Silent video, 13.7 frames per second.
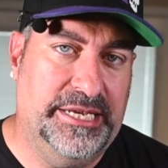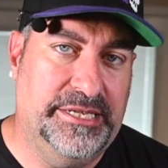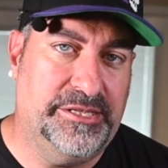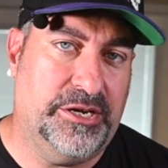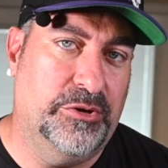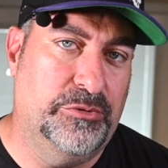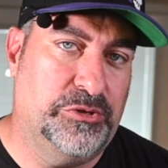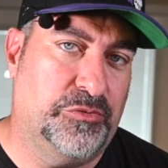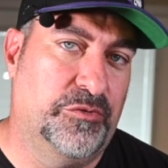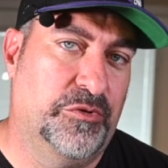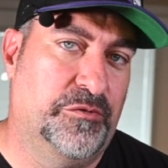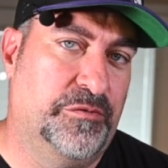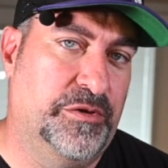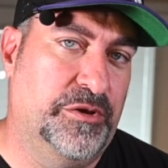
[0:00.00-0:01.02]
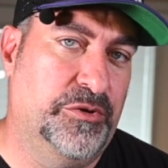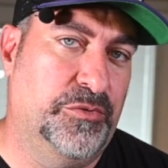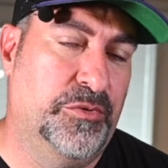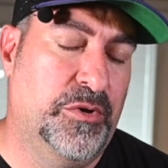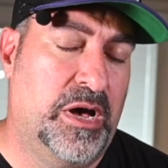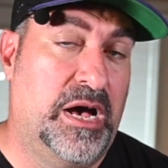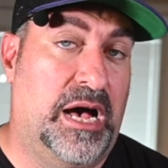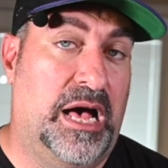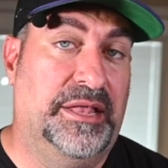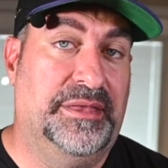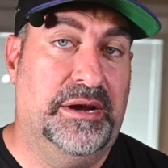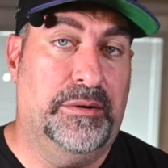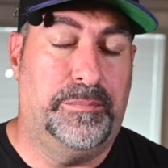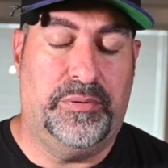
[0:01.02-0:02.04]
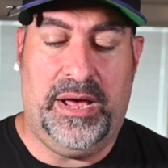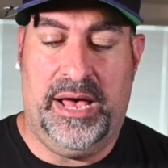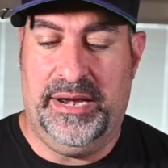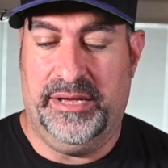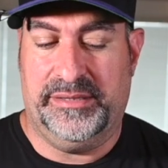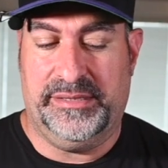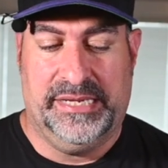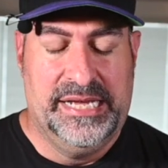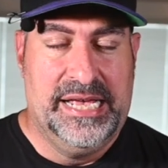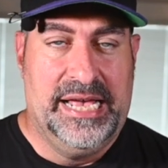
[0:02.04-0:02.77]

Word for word: East Coast review on their product.